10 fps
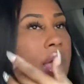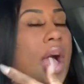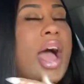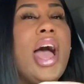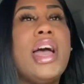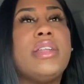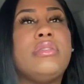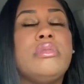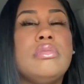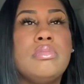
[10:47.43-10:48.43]
I had
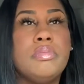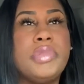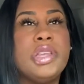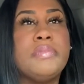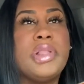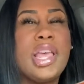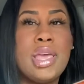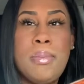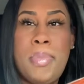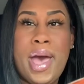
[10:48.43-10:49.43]
been
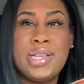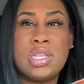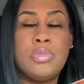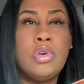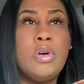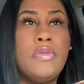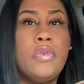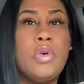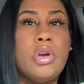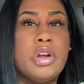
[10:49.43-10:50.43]
playing basketball
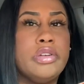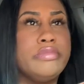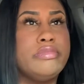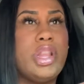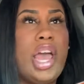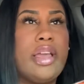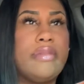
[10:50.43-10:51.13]
for like